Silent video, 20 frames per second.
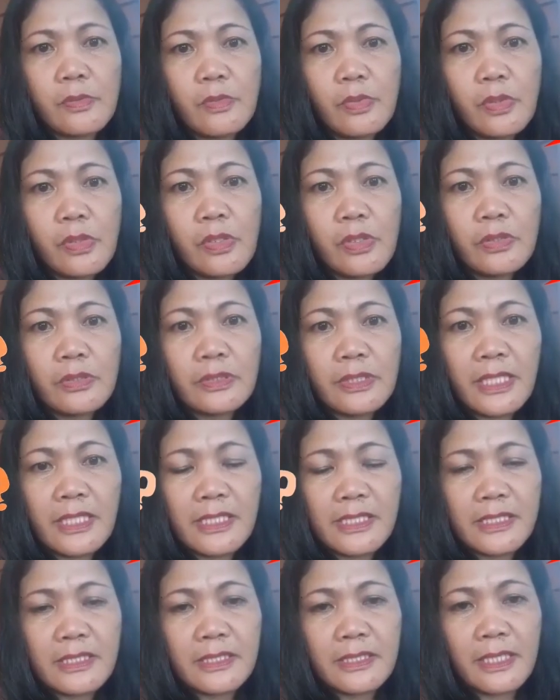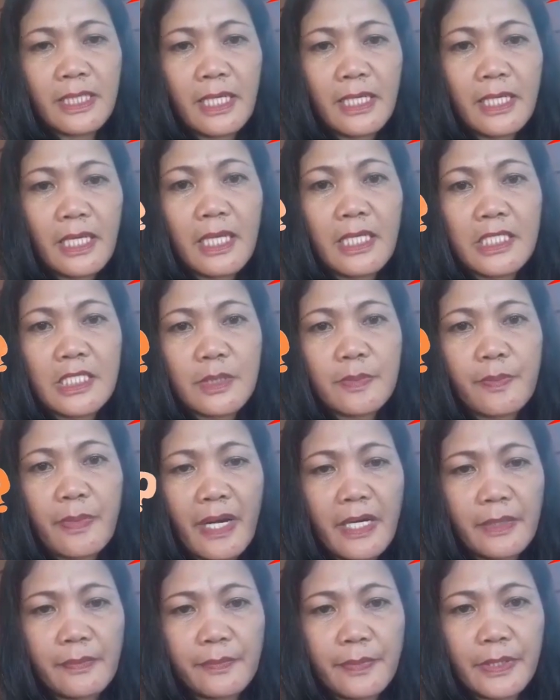voluntaristic
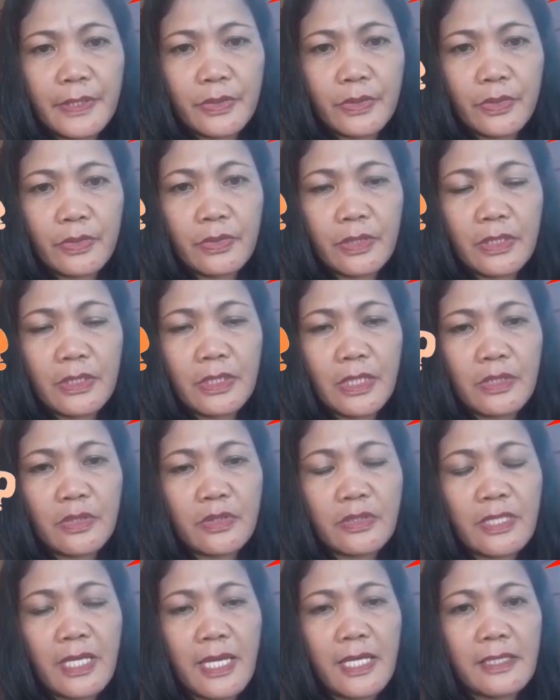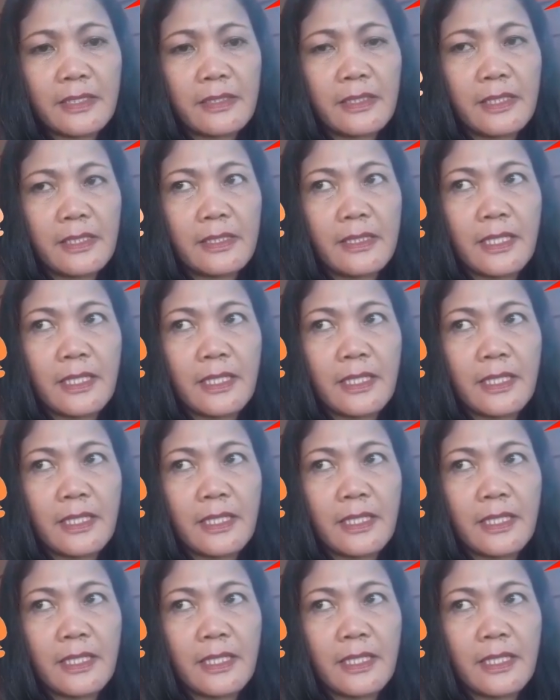inspired person in the society.